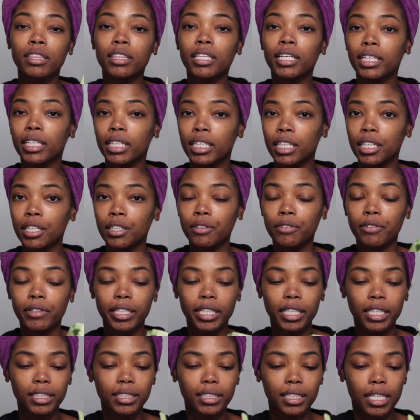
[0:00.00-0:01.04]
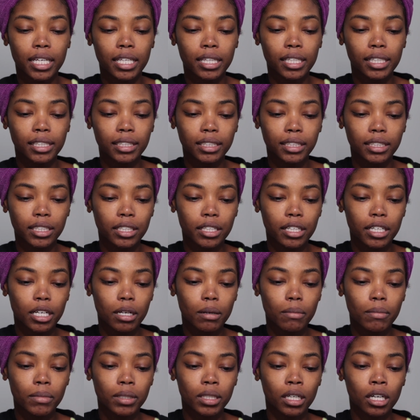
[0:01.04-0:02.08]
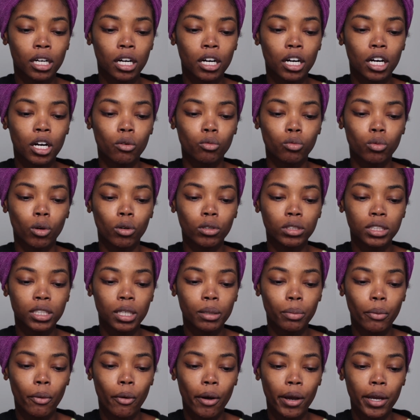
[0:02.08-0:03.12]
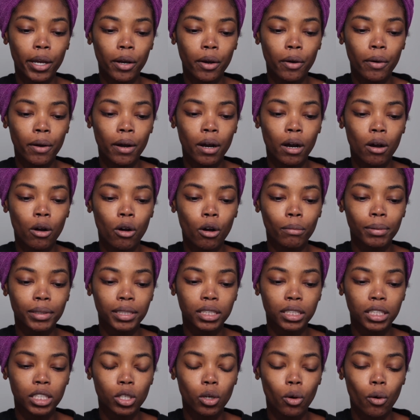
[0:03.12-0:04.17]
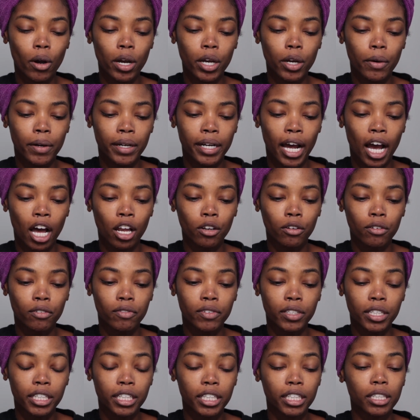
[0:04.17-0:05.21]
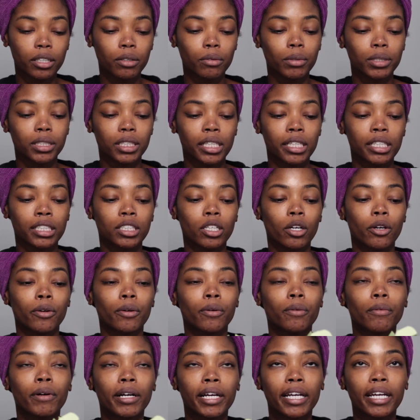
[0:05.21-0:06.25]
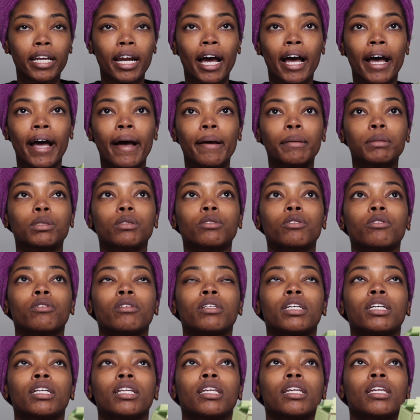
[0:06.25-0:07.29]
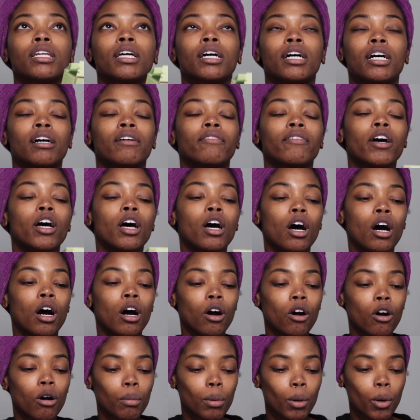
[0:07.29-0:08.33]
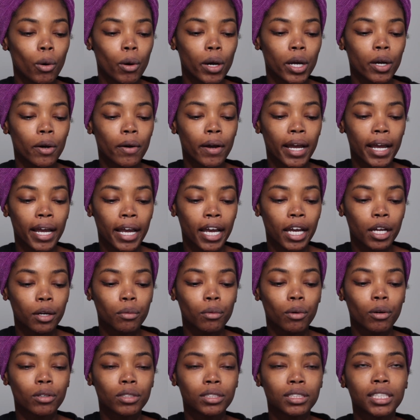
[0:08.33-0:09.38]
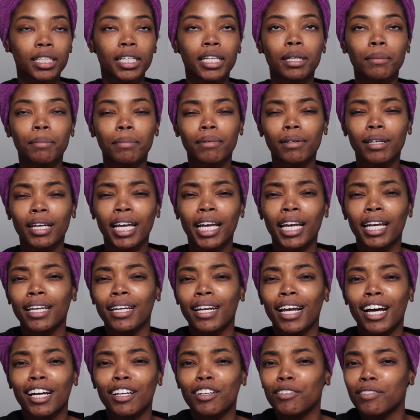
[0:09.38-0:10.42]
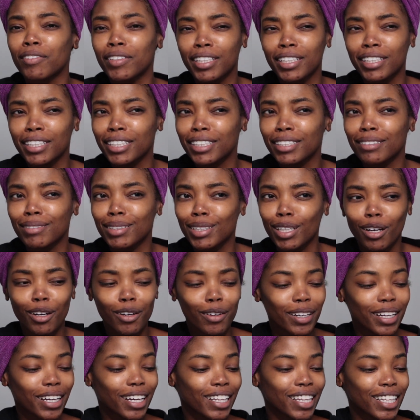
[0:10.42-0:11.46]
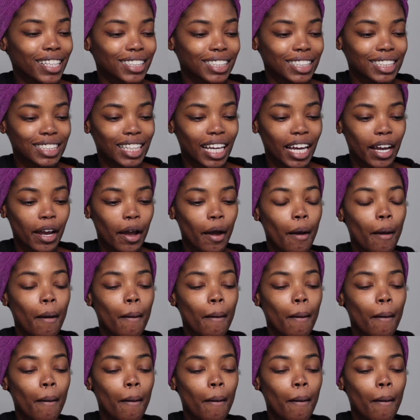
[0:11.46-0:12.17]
The key ingredients in this serum are rosehip oil, jojoba seed oil, and aloe vera, which is great. I absolutely love jojoba oil and rosehip and aloe vera, so this is like